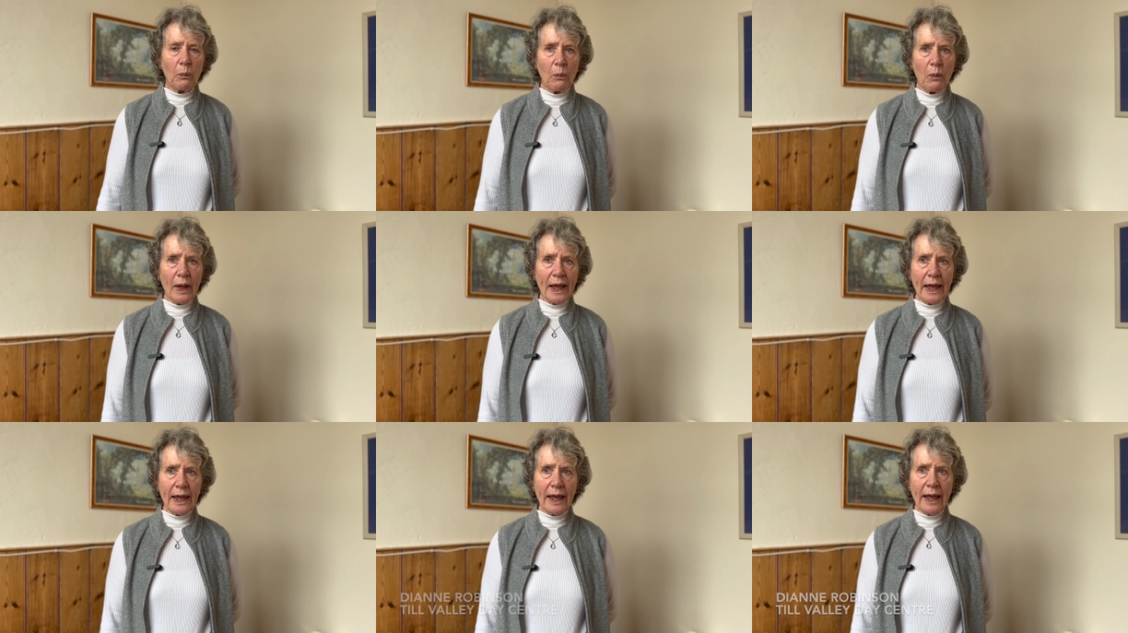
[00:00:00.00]

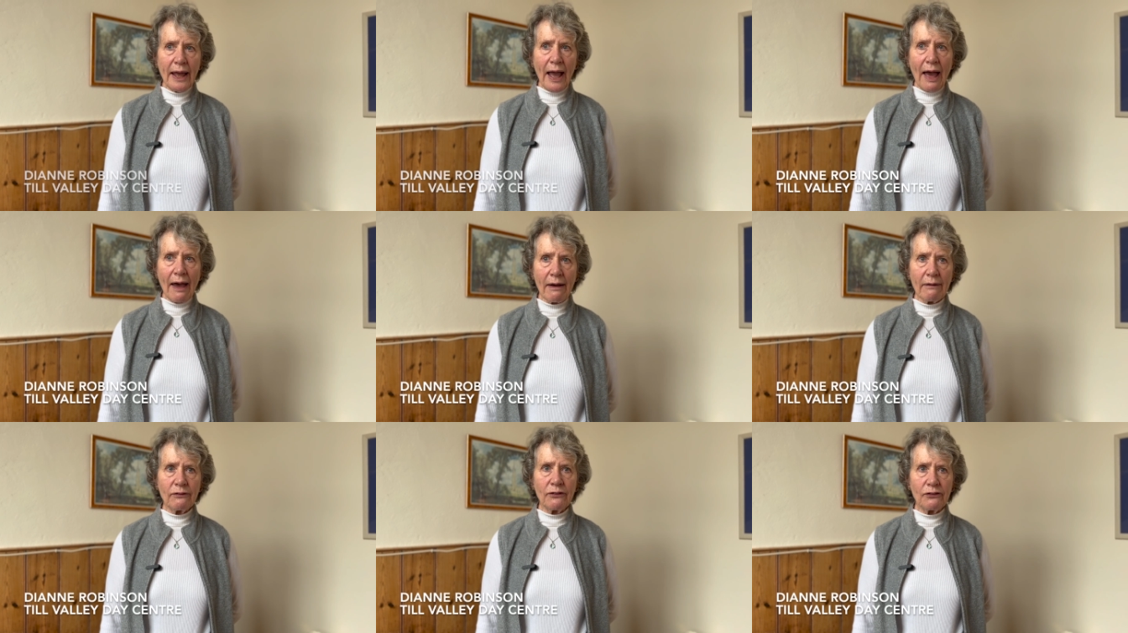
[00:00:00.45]
We
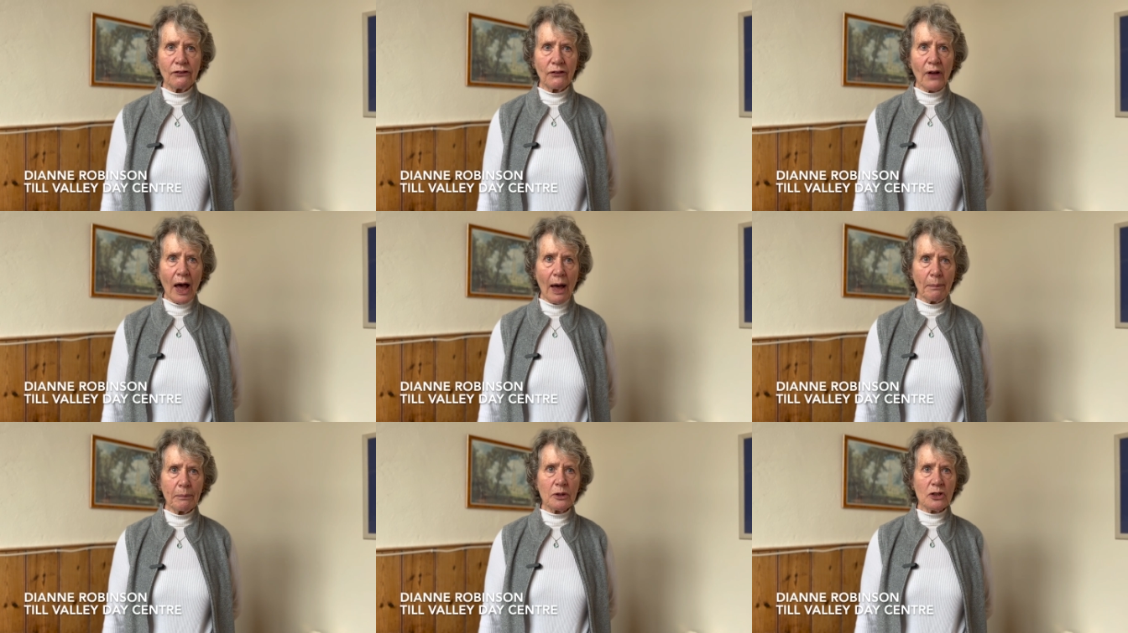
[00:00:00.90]
have
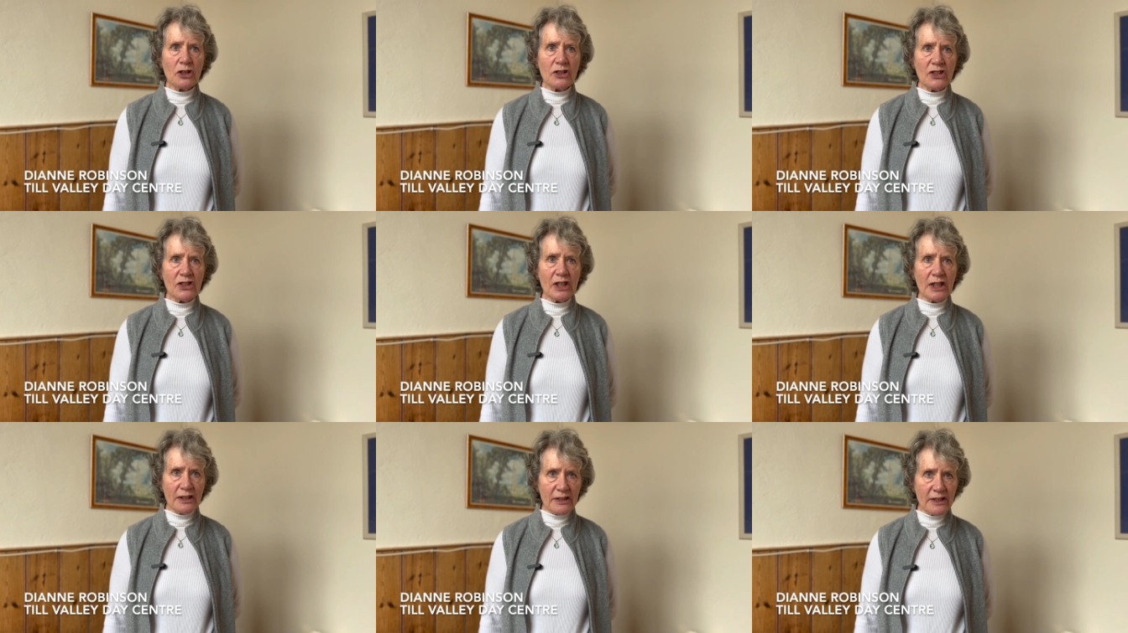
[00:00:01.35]
up to
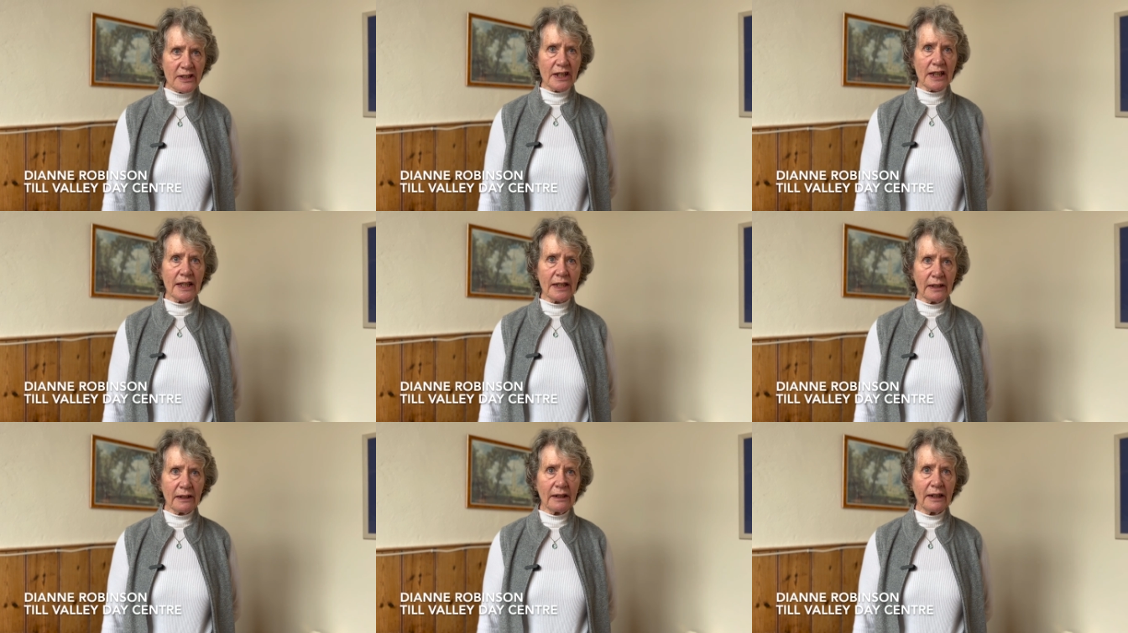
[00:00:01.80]

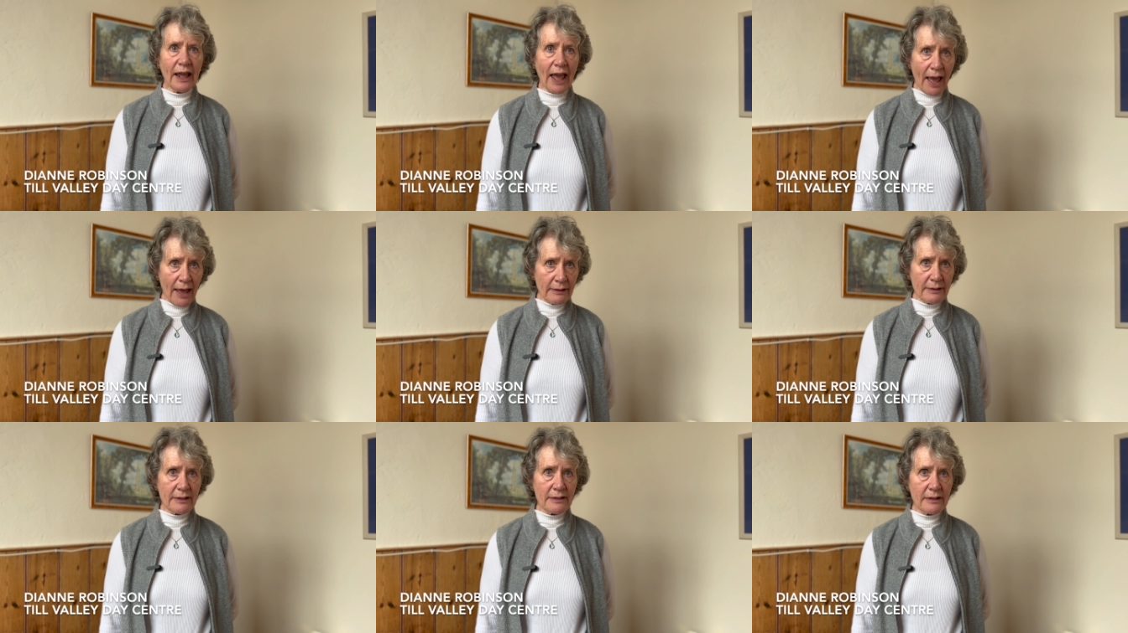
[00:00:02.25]
16
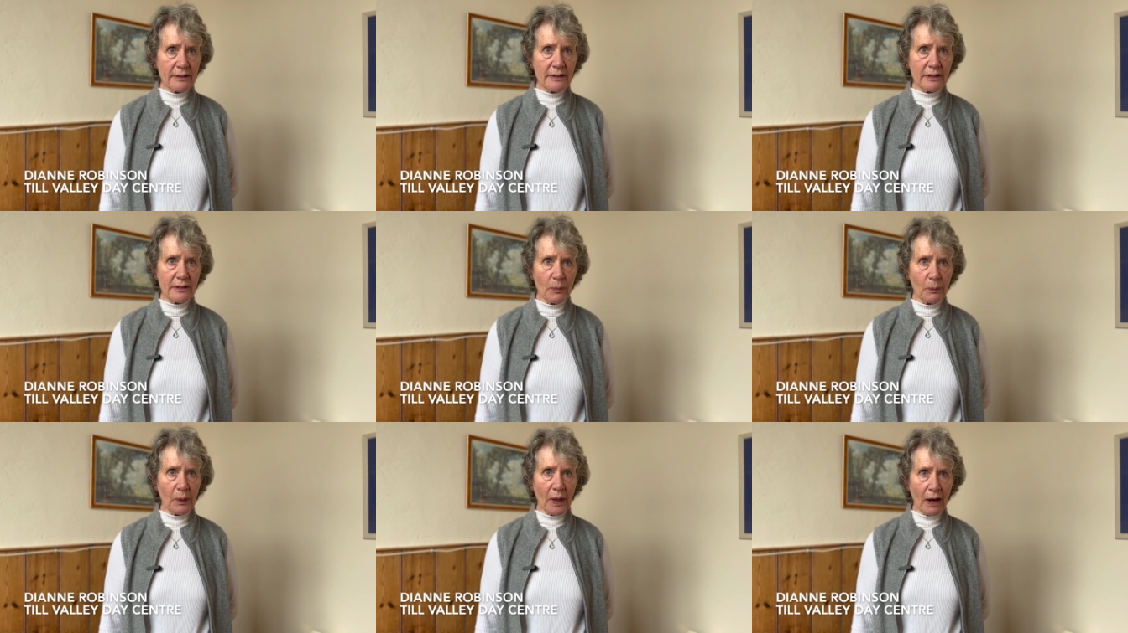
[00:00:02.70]

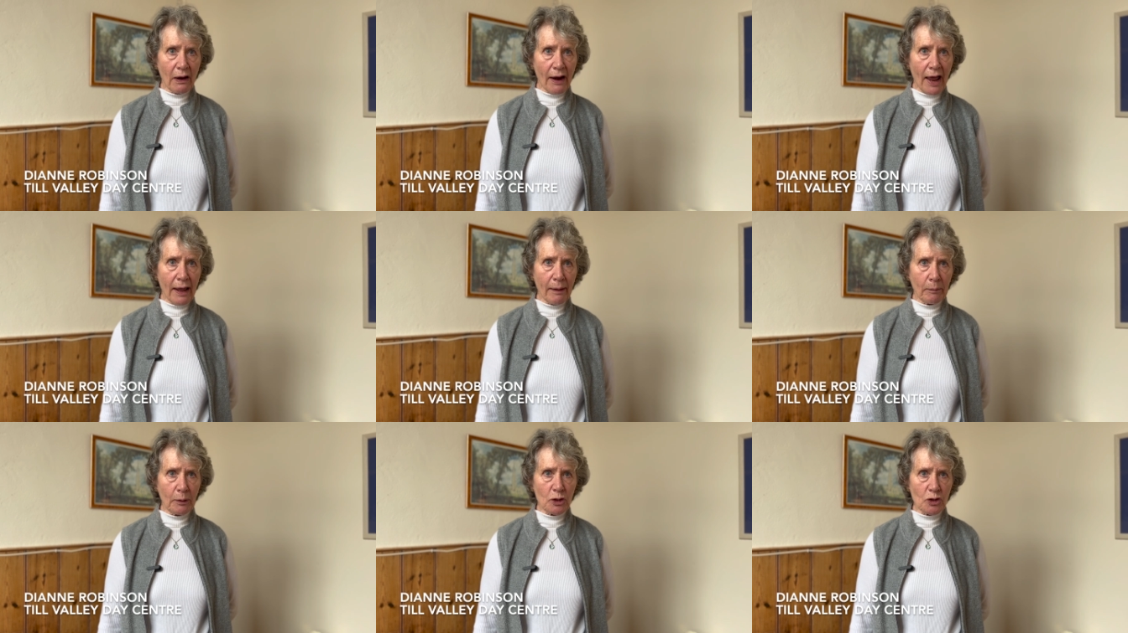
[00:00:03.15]
guests we are
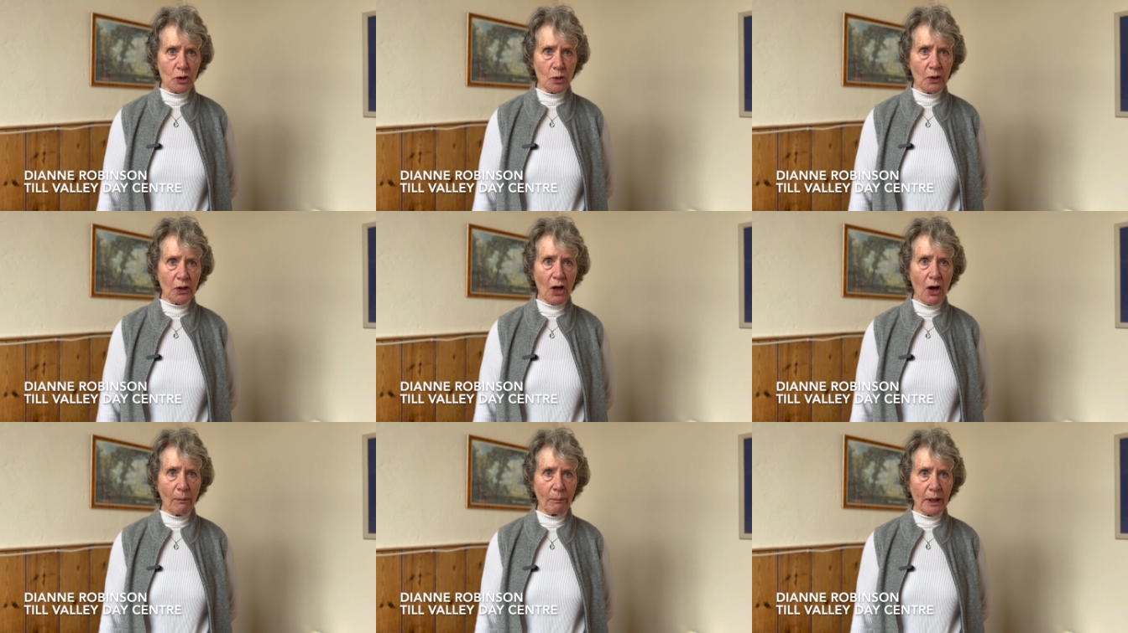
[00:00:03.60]
able to
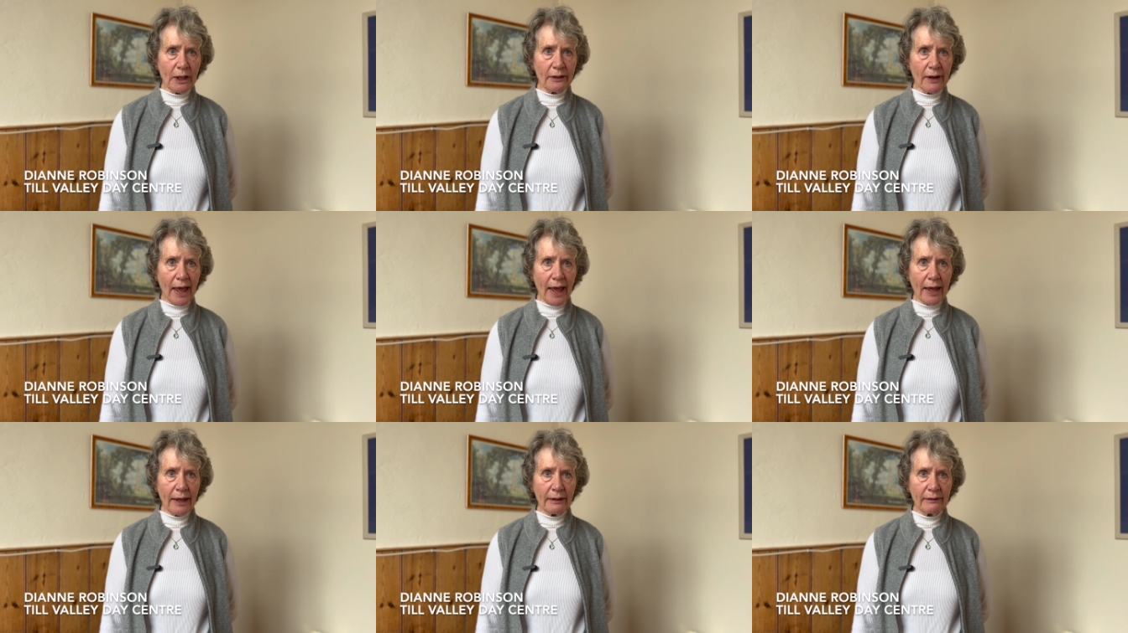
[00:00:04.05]

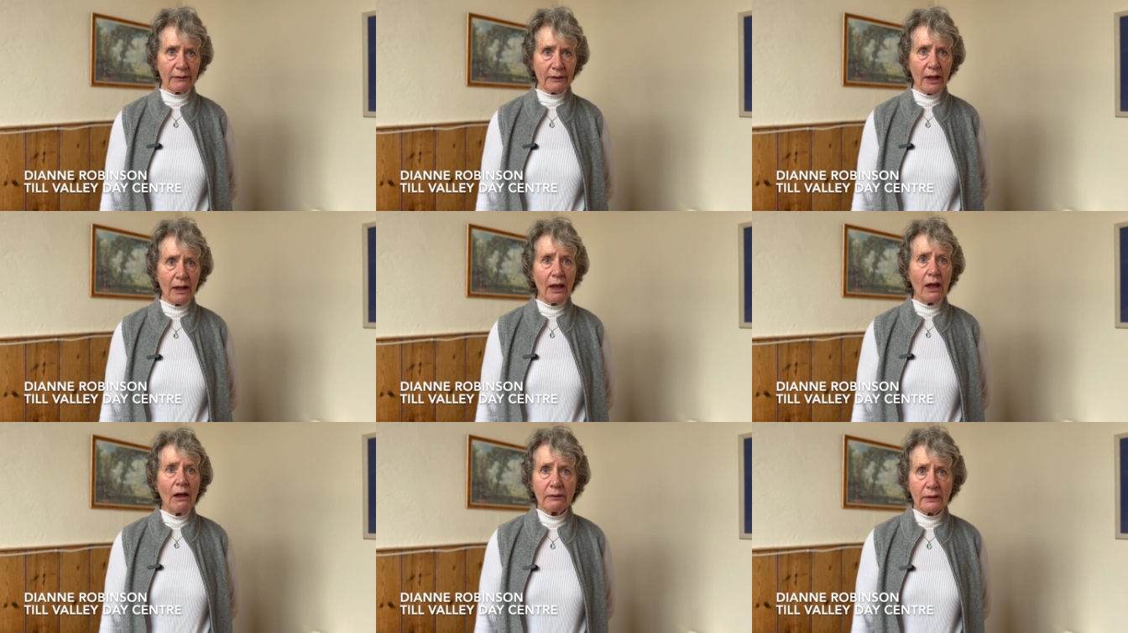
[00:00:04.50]
accommodate.
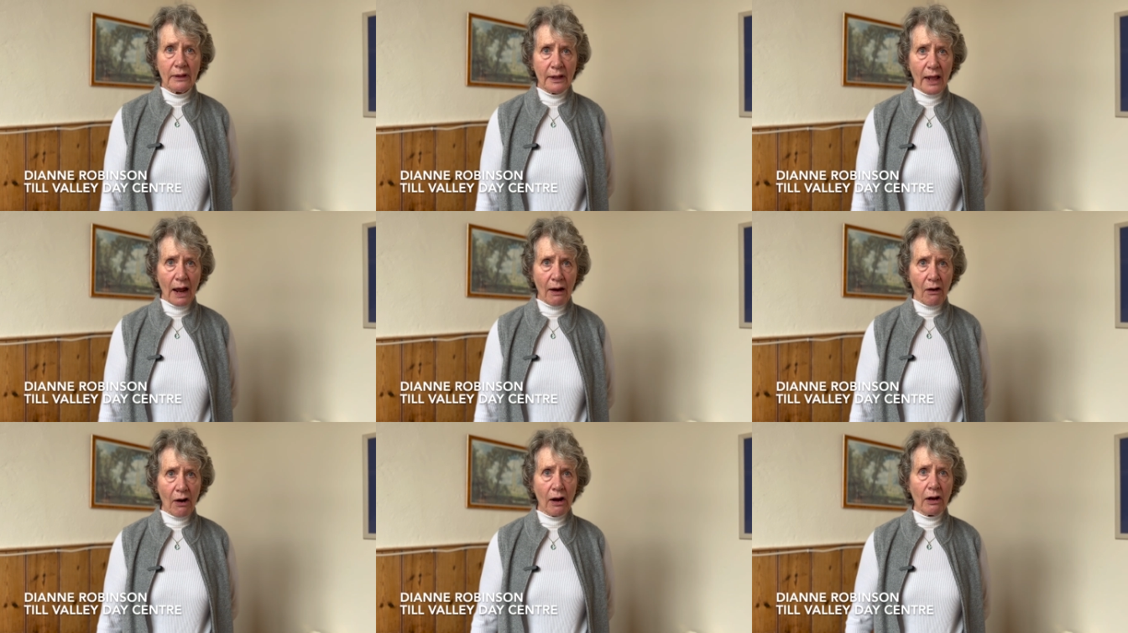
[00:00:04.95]

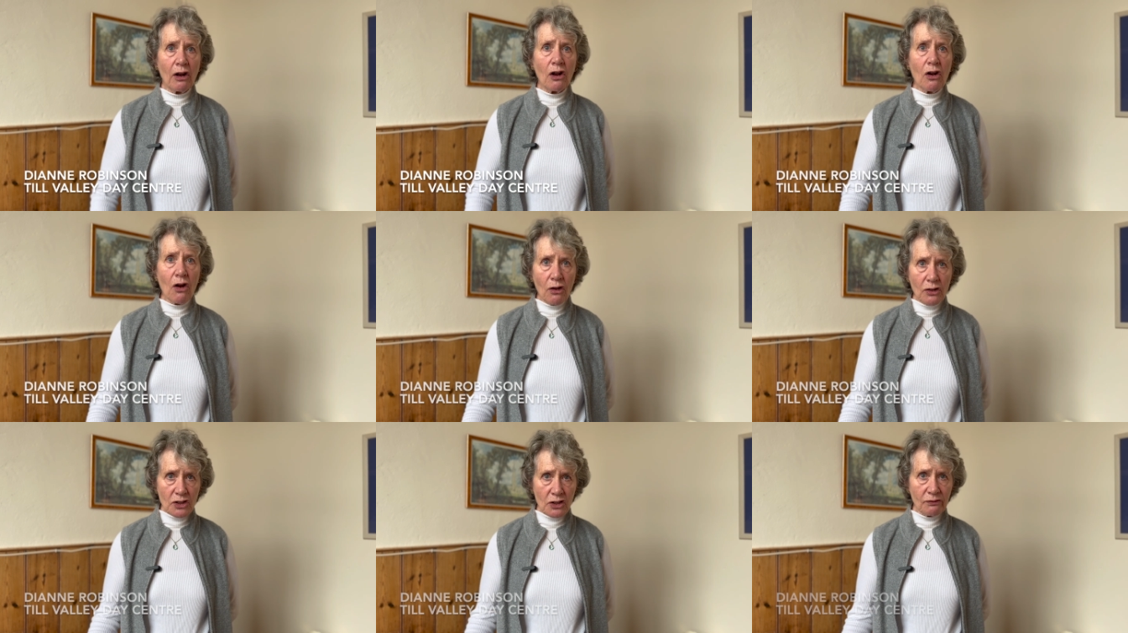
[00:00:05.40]
There are a
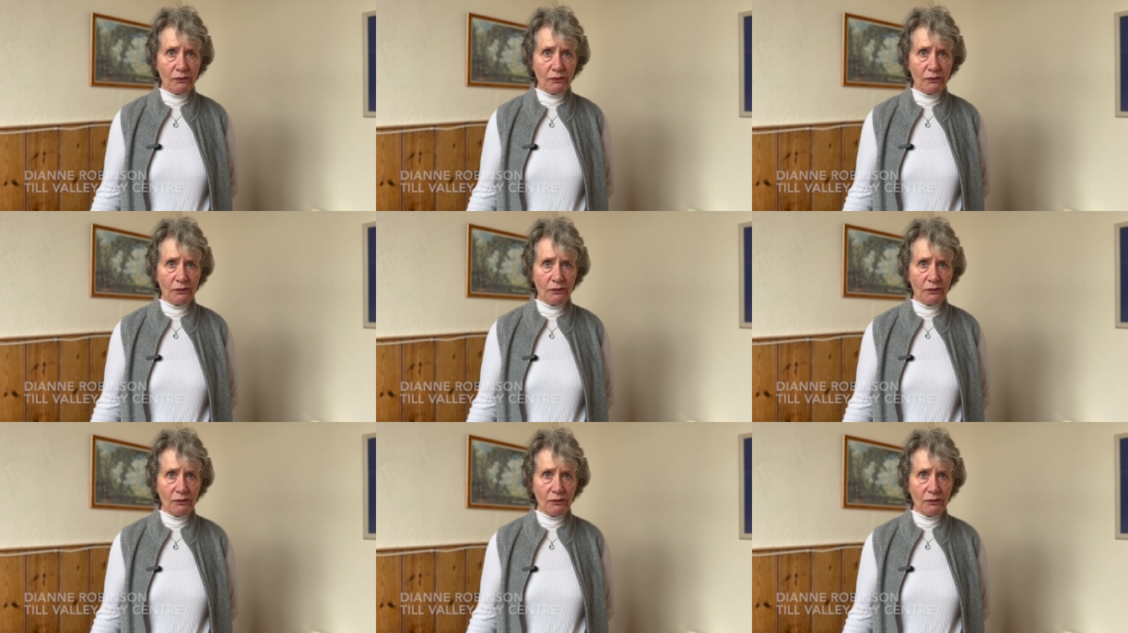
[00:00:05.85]
lot of